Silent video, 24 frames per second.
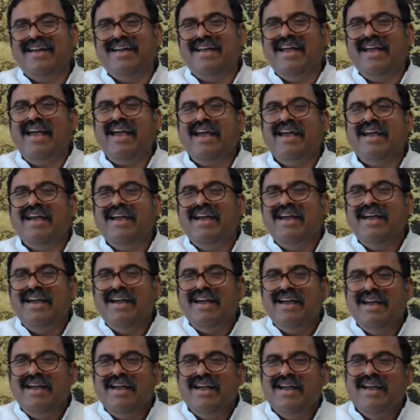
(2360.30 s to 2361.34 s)
a
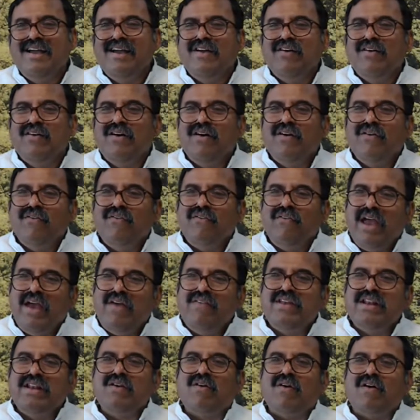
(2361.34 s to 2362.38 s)

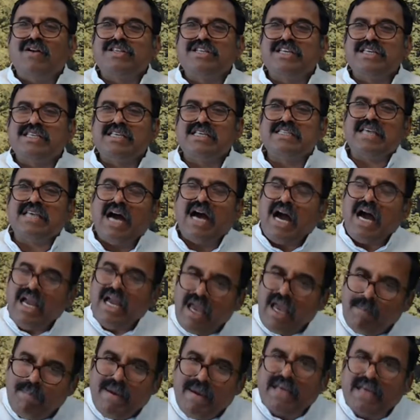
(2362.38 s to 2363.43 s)
wave in consciousness.
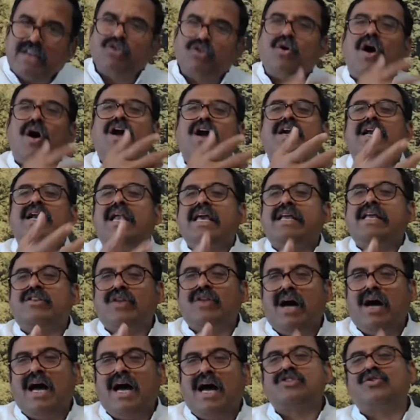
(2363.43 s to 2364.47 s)
I appear thought like
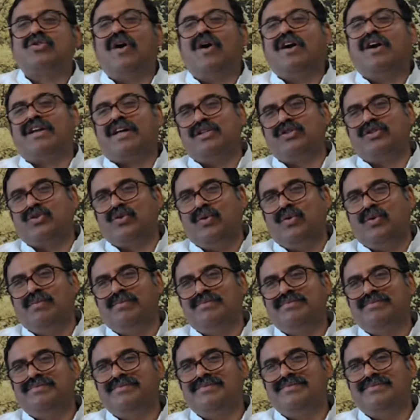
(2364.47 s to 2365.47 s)
as thought also.